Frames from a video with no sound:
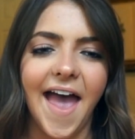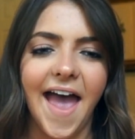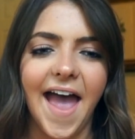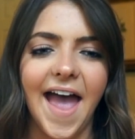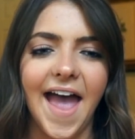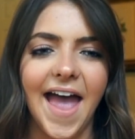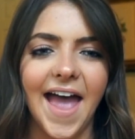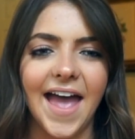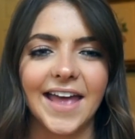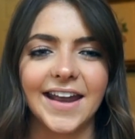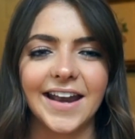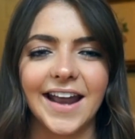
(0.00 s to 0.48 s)

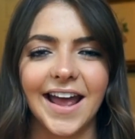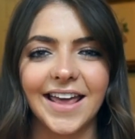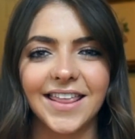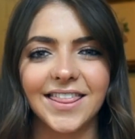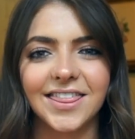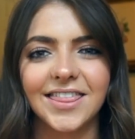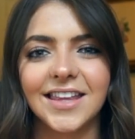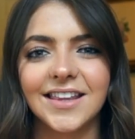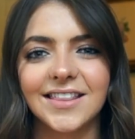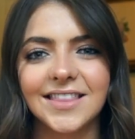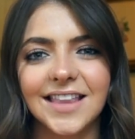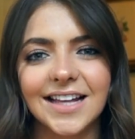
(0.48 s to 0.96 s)
And I
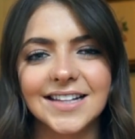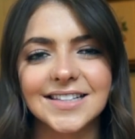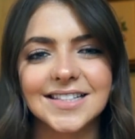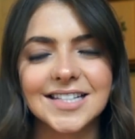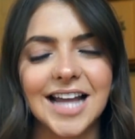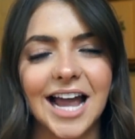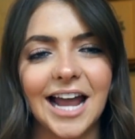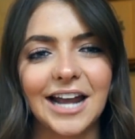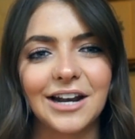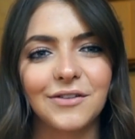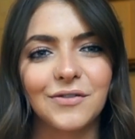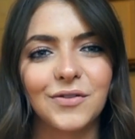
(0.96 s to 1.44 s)
think that's
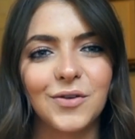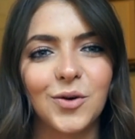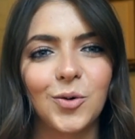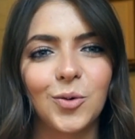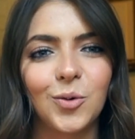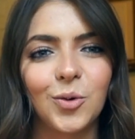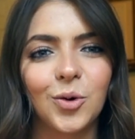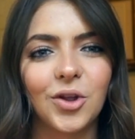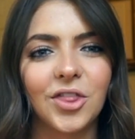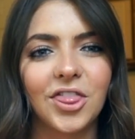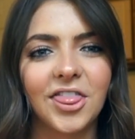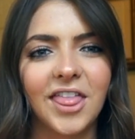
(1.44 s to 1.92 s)
kind of
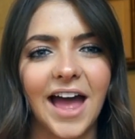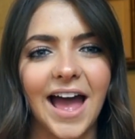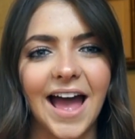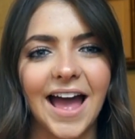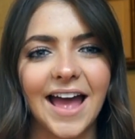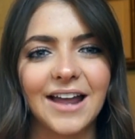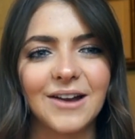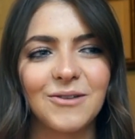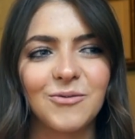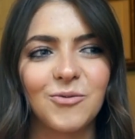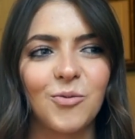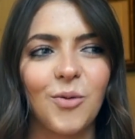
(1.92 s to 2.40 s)
cool
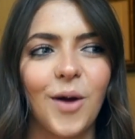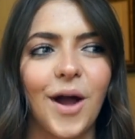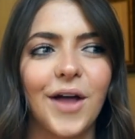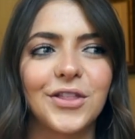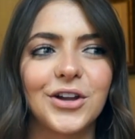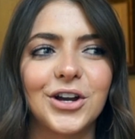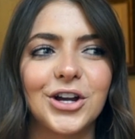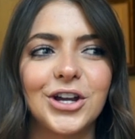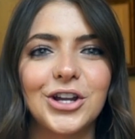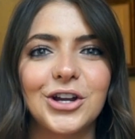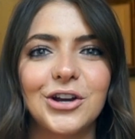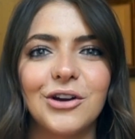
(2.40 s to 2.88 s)
that
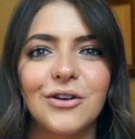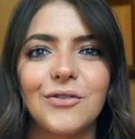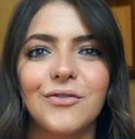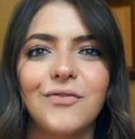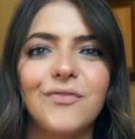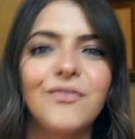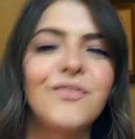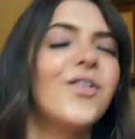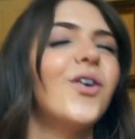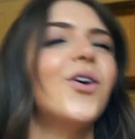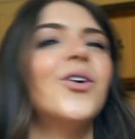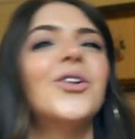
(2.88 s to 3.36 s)
whether
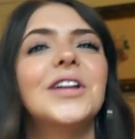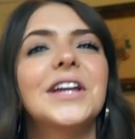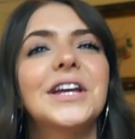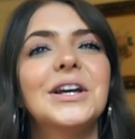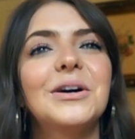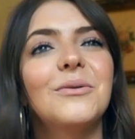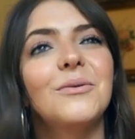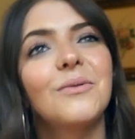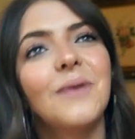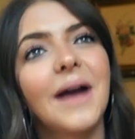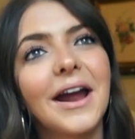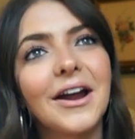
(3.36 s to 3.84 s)
you're fully
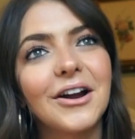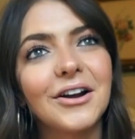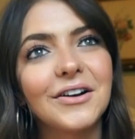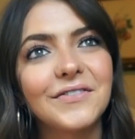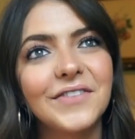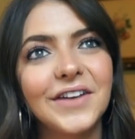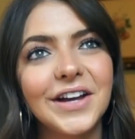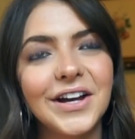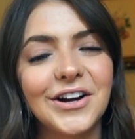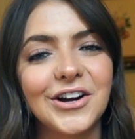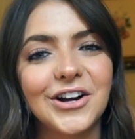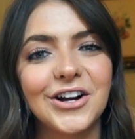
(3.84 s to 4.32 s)
aware
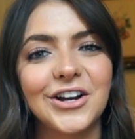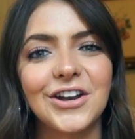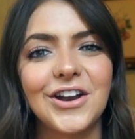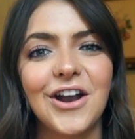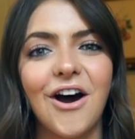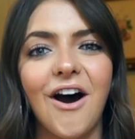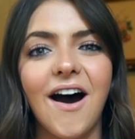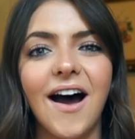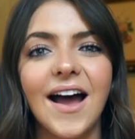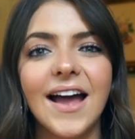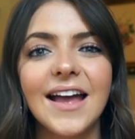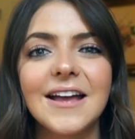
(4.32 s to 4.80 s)
of it or
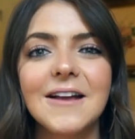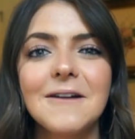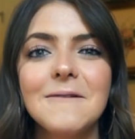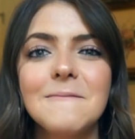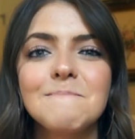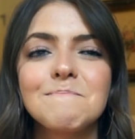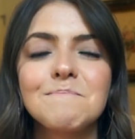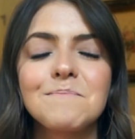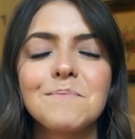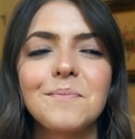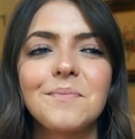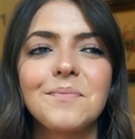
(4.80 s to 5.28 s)
not,
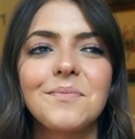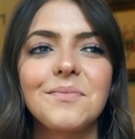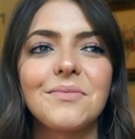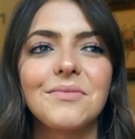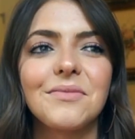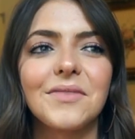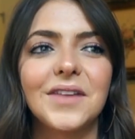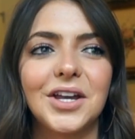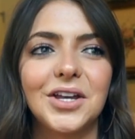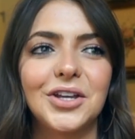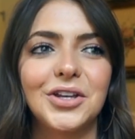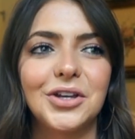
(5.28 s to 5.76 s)

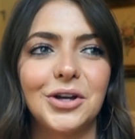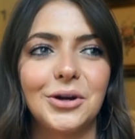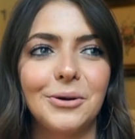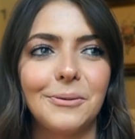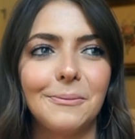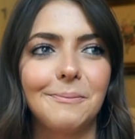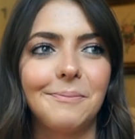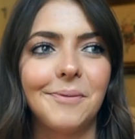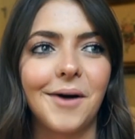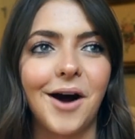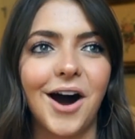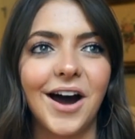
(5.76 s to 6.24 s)
your
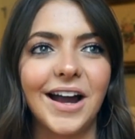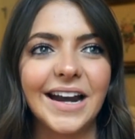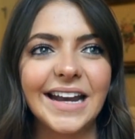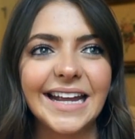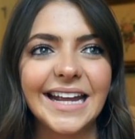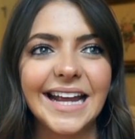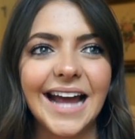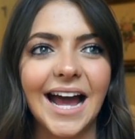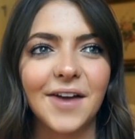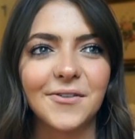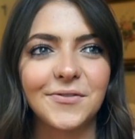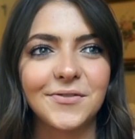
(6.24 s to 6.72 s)

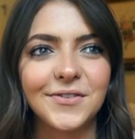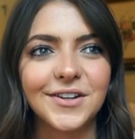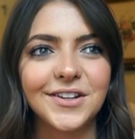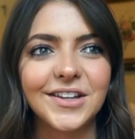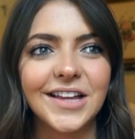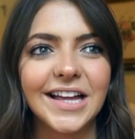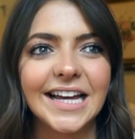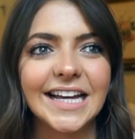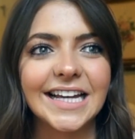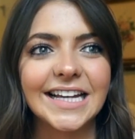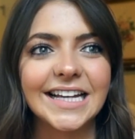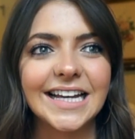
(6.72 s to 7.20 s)
body, I feel
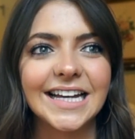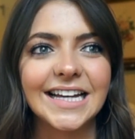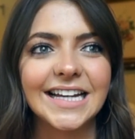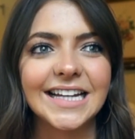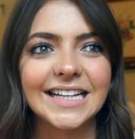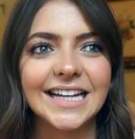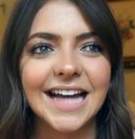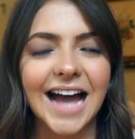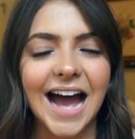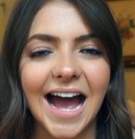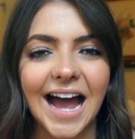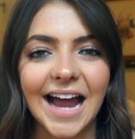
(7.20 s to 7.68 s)
like,
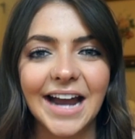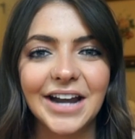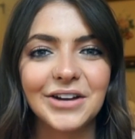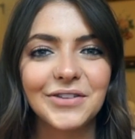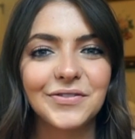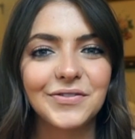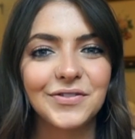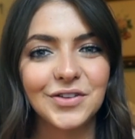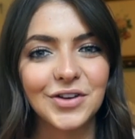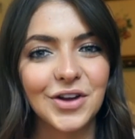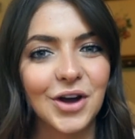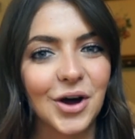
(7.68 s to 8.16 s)
kind
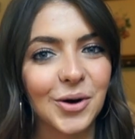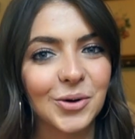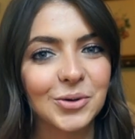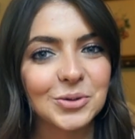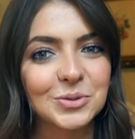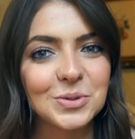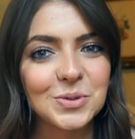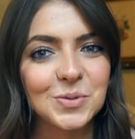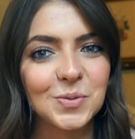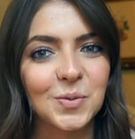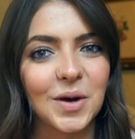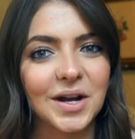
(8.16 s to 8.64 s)
of
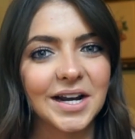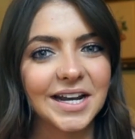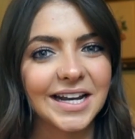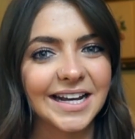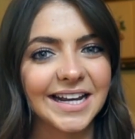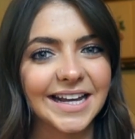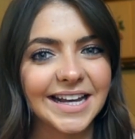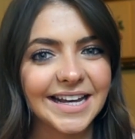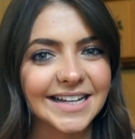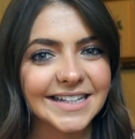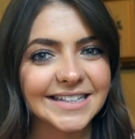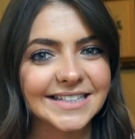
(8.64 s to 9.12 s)
knows what
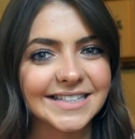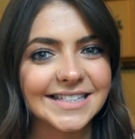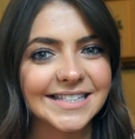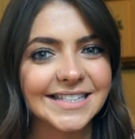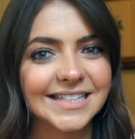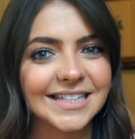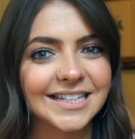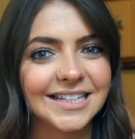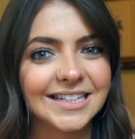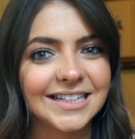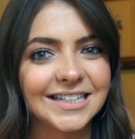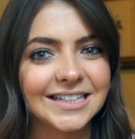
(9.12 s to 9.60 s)
it is.
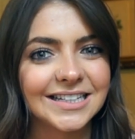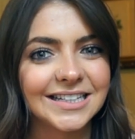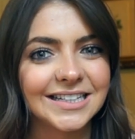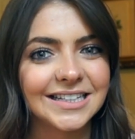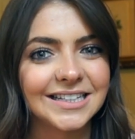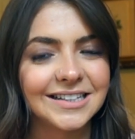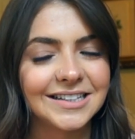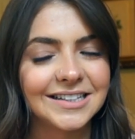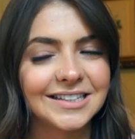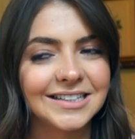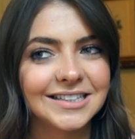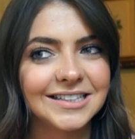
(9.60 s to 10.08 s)

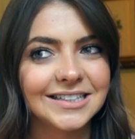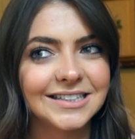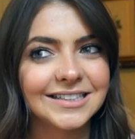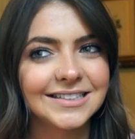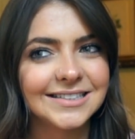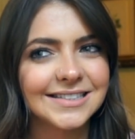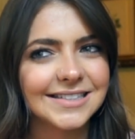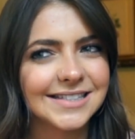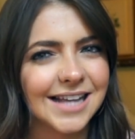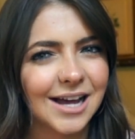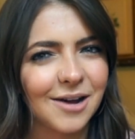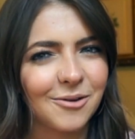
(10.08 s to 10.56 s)

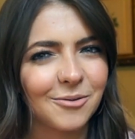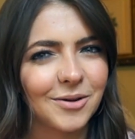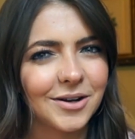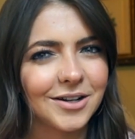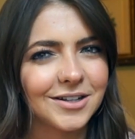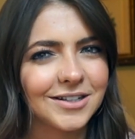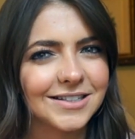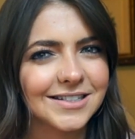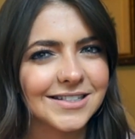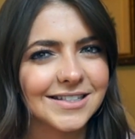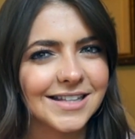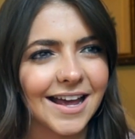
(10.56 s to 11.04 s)
Is that
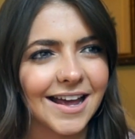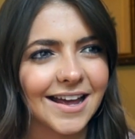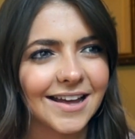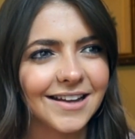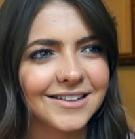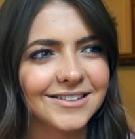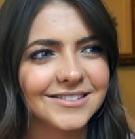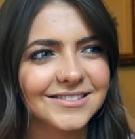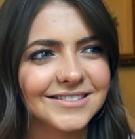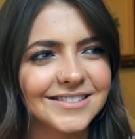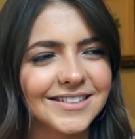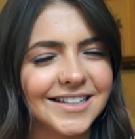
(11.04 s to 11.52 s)
weird to
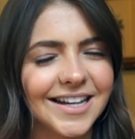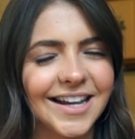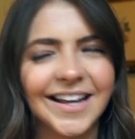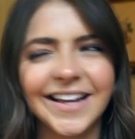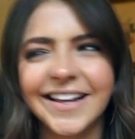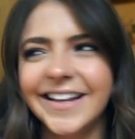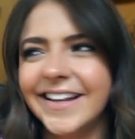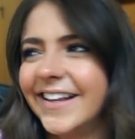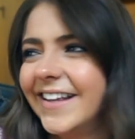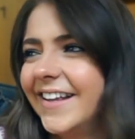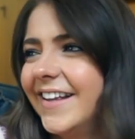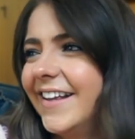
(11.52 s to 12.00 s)
say?
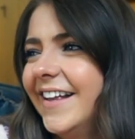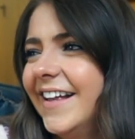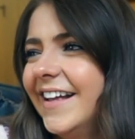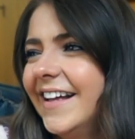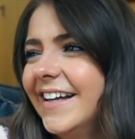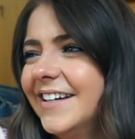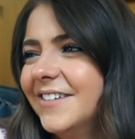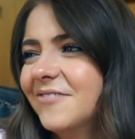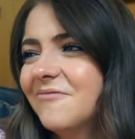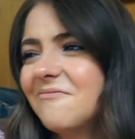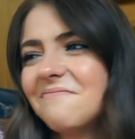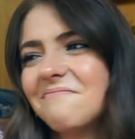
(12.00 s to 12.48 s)

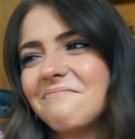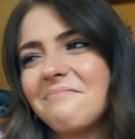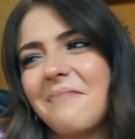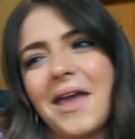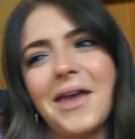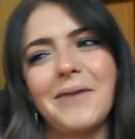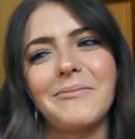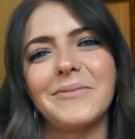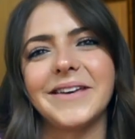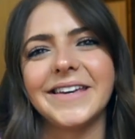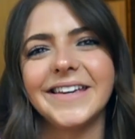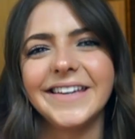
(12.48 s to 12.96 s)

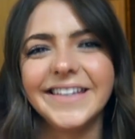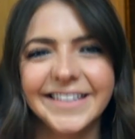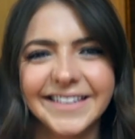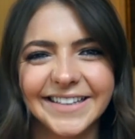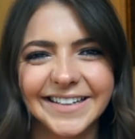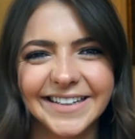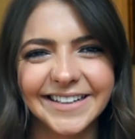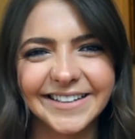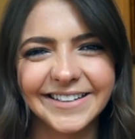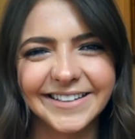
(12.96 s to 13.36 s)
Maybe.